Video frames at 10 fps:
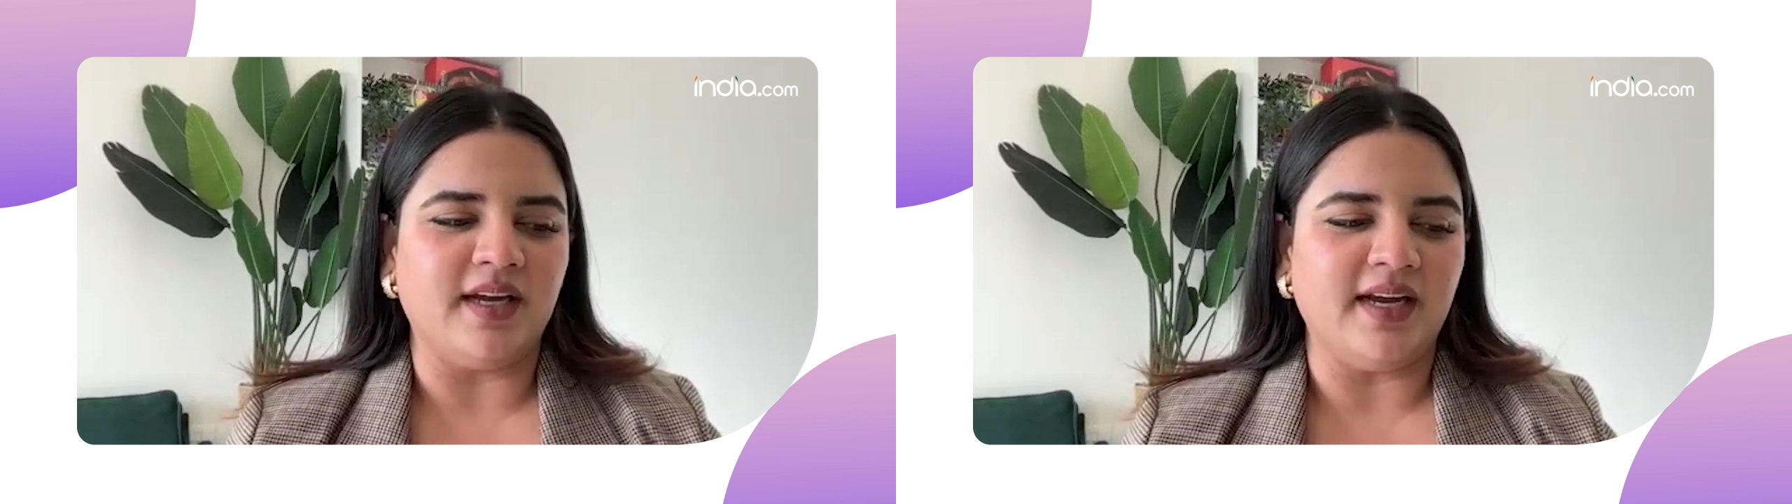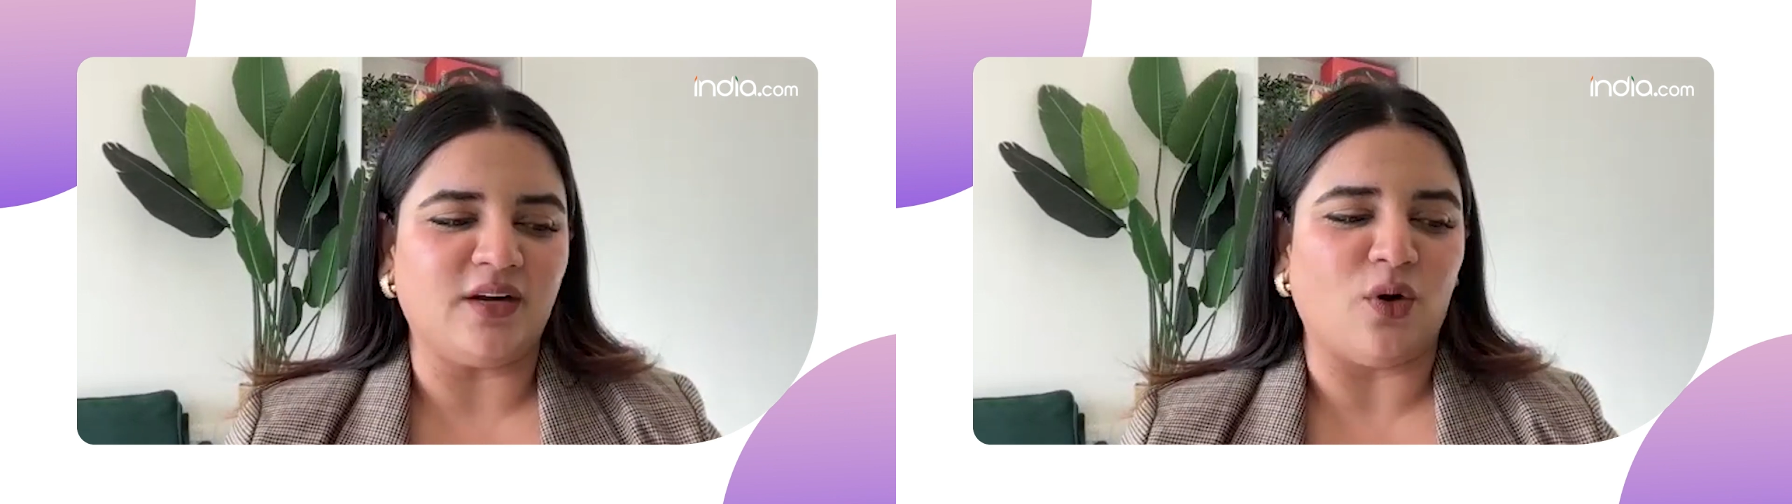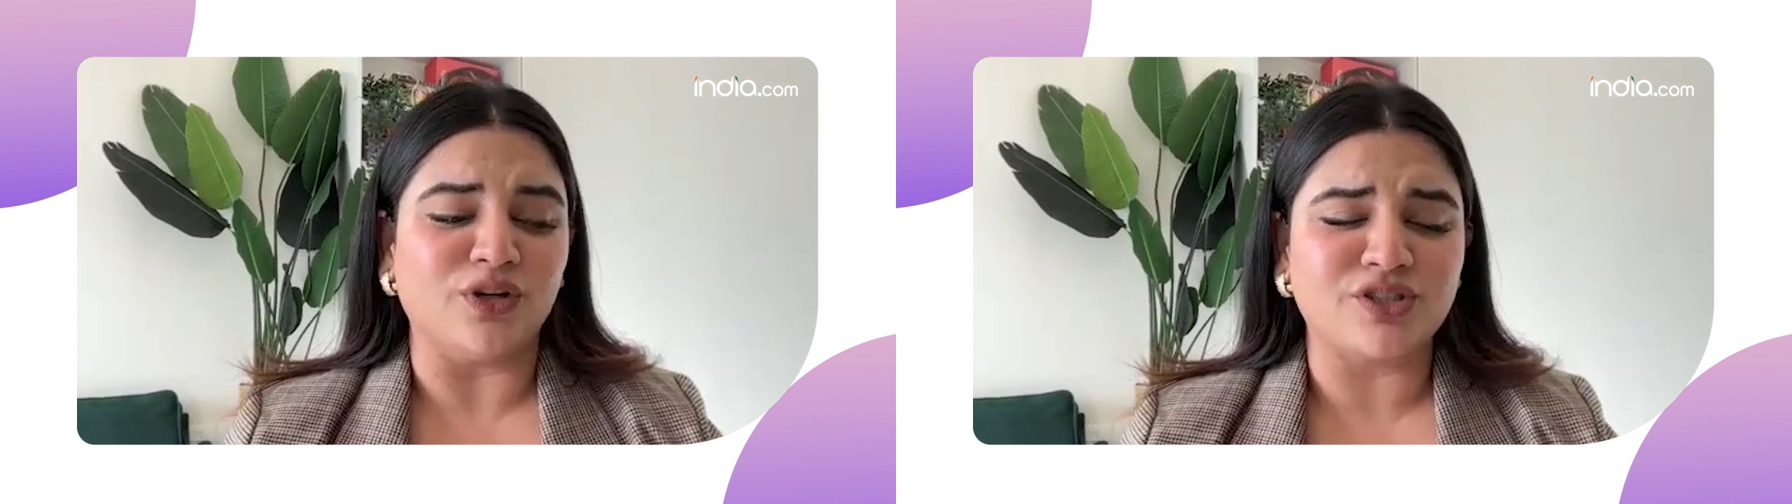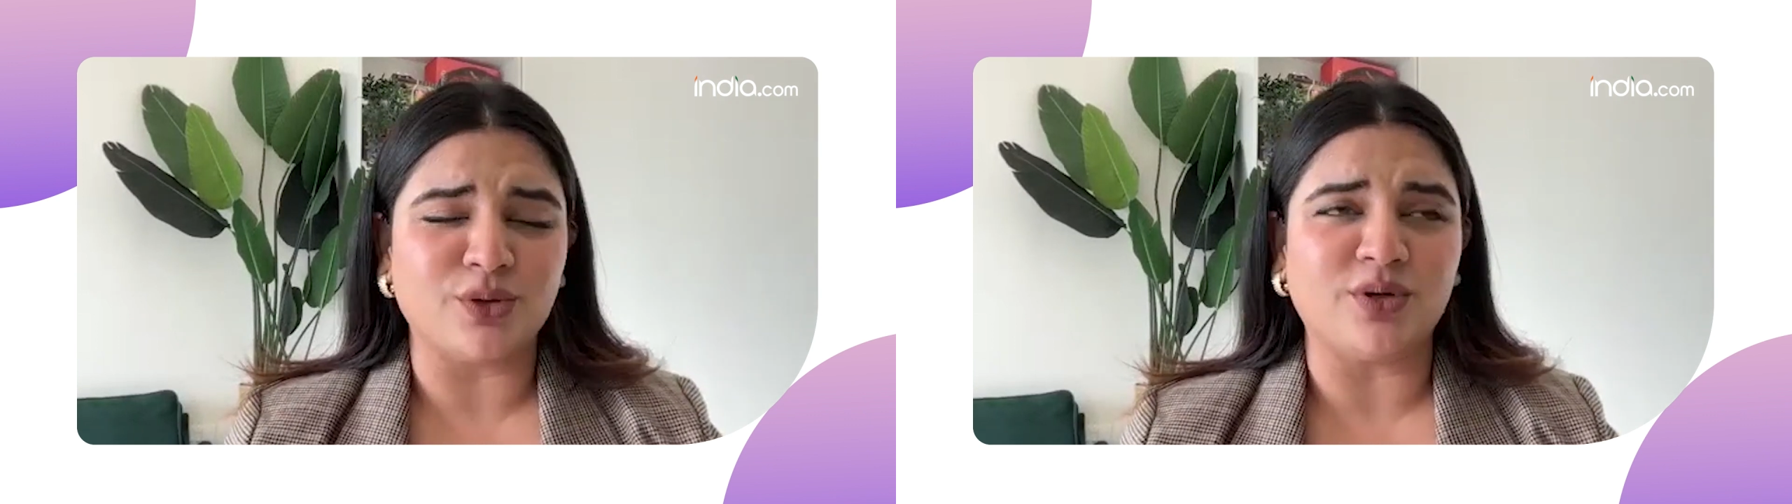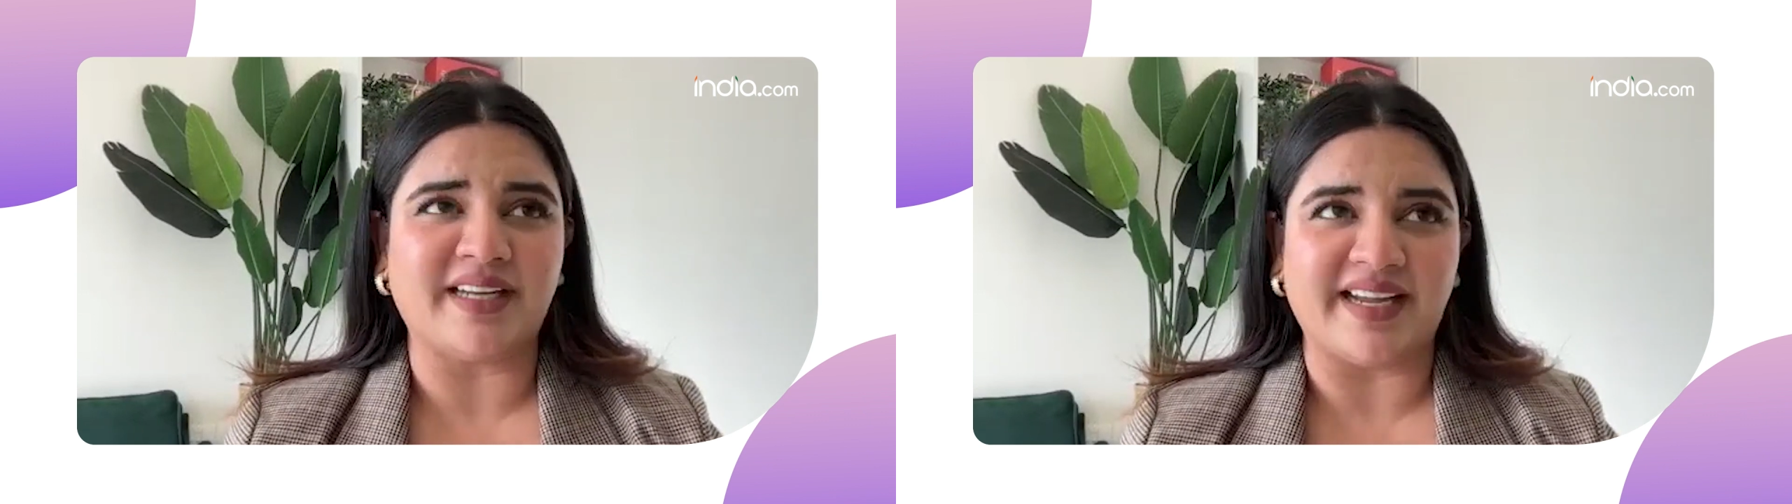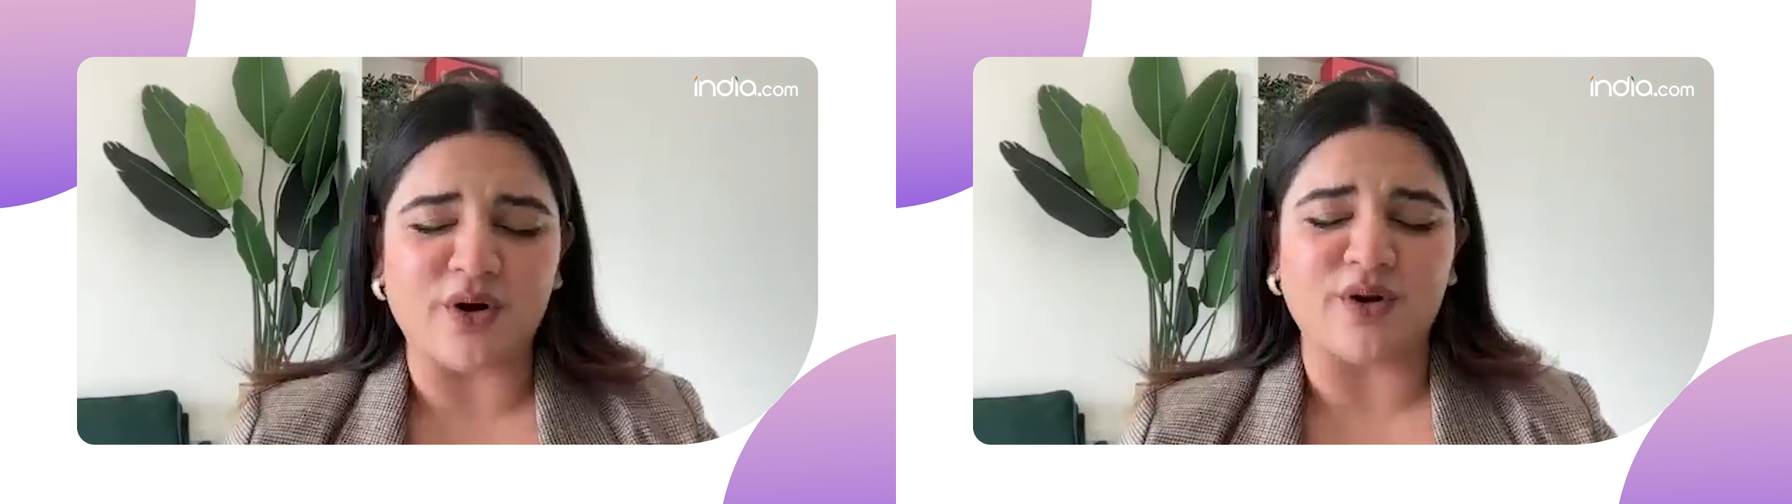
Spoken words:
also takes a